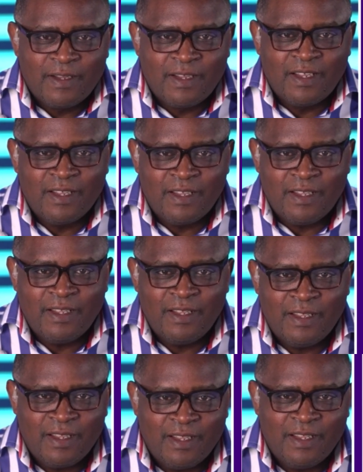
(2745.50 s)
It
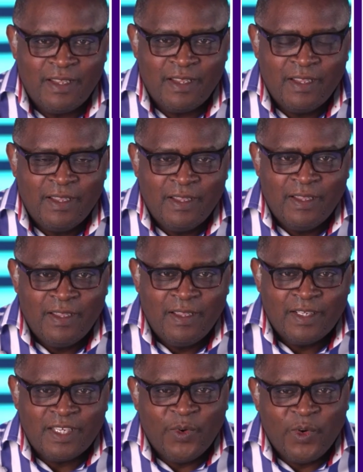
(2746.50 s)

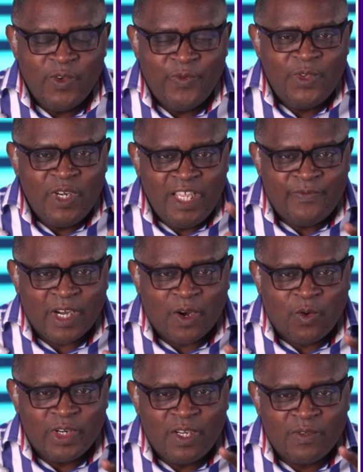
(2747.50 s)
says, for if you live
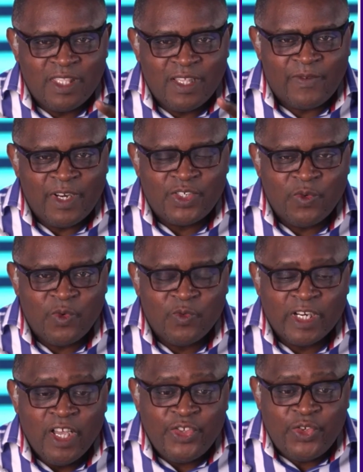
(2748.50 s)
according to the flesh,
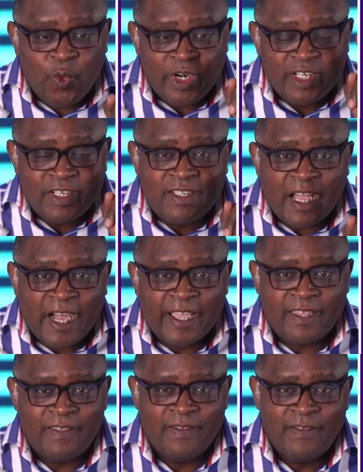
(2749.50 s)
you will die.
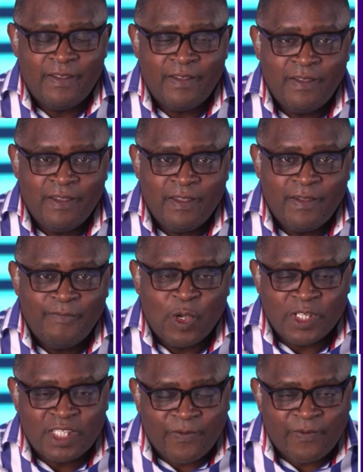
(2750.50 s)

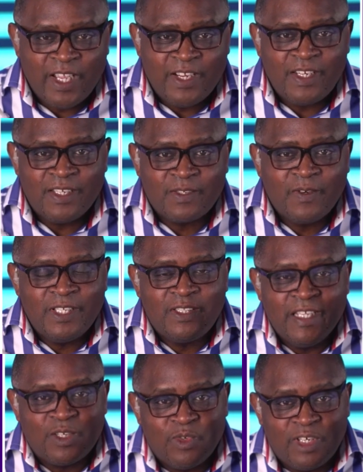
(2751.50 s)
Because the flesh is
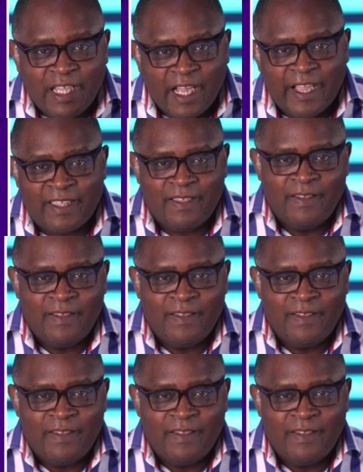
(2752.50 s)
there to die.